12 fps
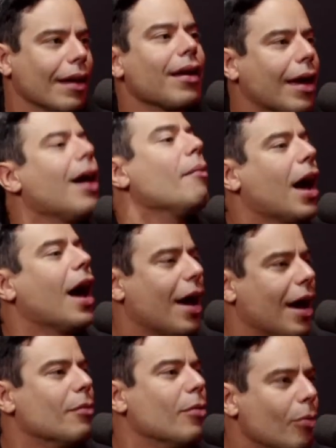come
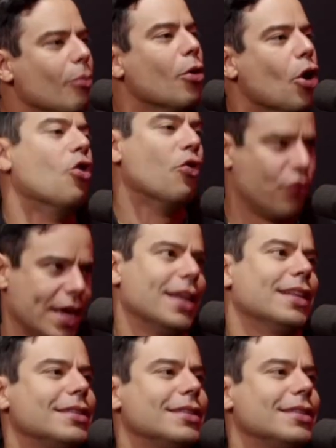on, move it.